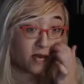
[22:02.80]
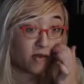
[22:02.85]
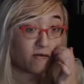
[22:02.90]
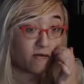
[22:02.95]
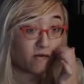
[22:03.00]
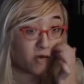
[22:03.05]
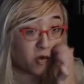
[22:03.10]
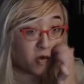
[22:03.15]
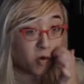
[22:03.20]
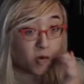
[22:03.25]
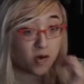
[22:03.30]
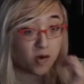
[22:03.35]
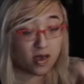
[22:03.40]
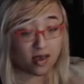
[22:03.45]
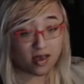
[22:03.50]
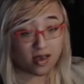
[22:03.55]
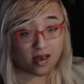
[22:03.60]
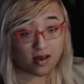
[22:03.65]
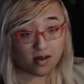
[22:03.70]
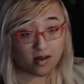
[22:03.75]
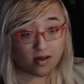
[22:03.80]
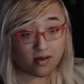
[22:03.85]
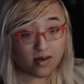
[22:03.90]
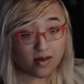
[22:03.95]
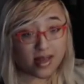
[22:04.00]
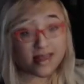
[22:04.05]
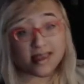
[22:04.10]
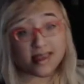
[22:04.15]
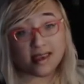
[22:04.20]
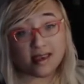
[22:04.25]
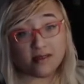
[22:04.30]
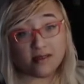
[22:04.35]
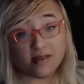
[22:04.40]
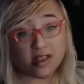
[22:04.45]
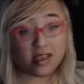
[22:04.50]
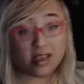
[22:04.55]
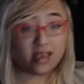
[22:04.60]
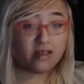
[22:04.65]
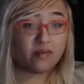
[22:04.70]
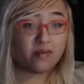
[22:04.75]
if you want to see
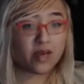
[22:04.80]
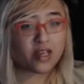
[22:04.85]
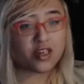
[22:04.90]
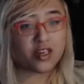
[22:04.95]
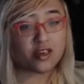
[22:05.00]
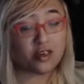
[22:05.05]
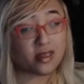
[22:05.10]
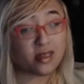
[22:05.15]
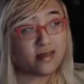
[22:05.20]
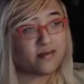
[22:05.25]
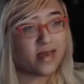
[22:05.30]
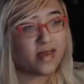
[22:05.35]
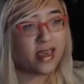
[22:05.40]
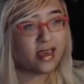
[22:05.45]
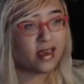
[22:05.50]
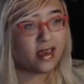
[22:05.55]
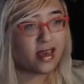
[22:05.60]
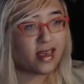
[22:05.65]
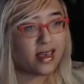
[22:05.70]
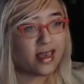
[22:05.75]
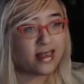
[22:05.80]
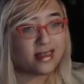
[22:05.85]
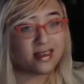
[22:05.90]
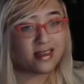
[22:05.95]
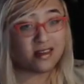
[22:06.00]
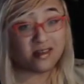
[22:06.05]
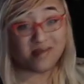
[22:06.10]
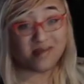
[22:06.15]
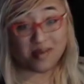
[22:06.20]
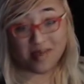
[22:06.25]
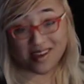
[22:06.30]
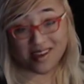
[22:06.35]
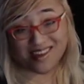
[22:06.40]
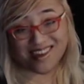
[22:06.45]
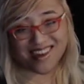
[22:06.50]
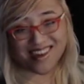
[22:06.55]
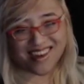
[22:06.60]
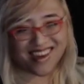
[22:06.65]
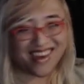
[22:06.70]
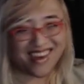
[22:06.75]
really cute pictures of me, I guess go to my
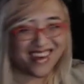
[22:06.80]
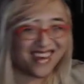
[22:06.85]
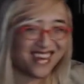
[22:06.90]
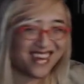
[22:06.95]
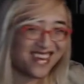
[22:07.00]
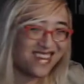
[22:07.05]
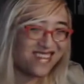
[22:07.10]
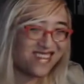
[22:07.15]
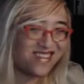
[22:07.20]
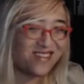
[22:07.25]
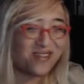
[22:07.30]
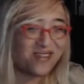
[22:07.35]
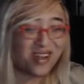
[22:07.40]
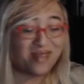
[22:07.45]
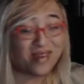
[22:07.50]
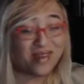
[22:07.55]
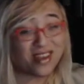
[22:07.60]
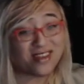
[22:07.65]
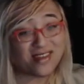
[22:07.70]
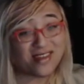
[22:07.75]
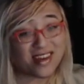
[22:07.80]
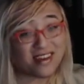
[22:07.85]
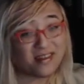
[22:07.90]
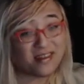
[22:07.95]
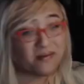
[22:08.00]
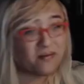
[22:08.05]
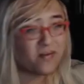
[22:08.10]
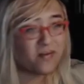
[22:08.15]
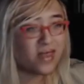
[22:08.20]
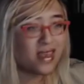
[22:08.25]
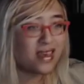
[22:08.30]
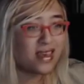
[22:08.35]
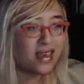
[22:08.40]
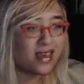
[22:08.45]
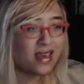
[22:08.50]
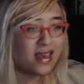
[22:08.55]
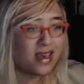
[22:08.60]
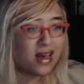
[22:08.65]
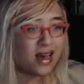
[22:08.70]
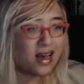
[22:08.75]
Patreon or follow me on Twitter.
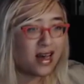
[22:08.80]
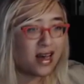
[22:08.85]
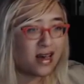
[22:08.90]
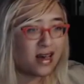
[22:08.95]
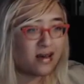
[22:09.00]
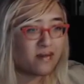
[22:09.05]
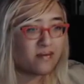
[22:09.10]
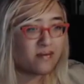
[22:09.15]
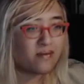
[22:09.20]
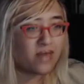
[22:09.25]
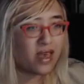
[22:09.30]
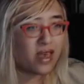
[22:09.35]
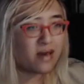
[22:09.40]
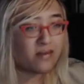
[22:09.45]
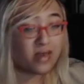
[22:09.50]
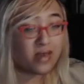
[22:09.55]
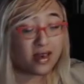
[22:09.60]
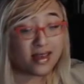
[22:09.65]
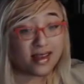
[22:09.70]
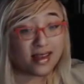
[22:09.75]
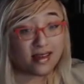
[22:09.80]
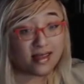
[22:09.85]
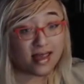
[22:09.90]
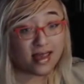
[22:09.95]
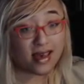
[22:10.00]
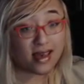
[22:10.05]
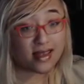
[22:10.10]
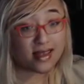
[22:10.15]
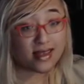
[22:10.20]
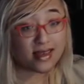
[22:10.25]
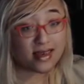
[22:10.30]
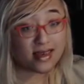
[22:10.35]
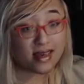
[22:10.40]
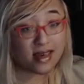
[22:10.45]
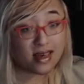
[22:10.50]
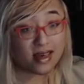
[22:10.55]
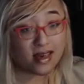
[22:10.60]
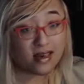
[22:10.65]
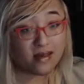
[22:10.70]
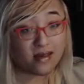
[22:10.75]
Yeah, beyond all that,
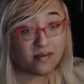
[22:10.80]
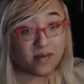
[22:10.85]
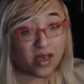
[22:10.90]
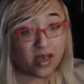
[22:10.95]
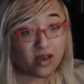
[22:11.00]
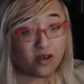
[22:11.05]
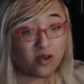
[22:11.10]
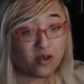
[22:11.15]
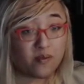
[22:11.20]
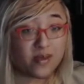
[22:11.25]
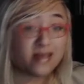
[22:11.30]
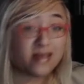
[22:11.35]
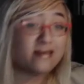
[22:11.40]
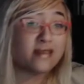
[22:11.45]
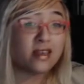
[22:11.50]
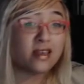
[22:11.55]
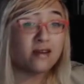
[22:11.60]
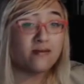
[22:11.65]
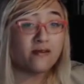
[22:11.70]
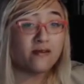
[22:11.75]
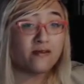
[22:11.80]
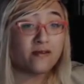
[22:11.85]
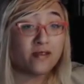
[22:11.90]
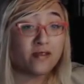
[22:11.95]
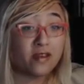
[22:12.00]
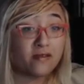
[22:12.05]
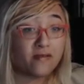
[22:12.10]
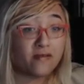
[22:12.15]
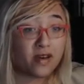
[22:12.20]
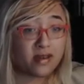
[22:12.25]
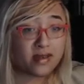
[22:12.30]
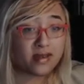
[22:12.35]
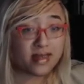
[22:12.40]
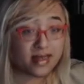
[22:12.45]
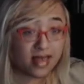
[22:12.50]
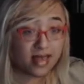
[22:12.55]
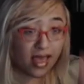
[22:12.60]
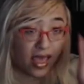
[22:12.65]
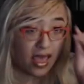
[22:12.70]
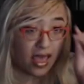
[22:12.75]
I hope this was helpful for you
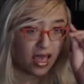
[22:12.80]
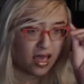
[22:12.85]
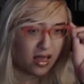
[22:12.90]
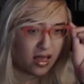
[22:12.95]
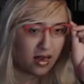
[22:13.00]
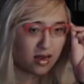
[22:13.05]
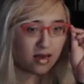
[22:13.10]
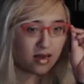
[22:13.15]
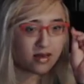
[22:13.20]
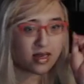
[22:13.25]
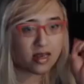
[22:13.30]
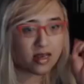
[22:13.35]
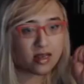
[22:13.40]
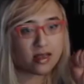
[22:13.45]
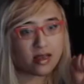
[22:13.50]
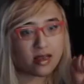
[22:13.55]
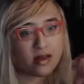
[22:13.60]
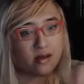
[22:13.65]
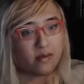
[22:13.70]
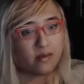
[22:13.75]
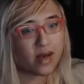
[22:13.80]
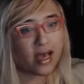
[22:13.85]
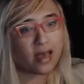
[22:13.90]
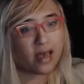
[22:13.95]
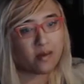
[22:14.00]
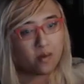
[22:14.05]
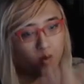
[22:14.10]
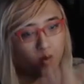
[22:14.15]
folks, and I'll talk to you later. Bye.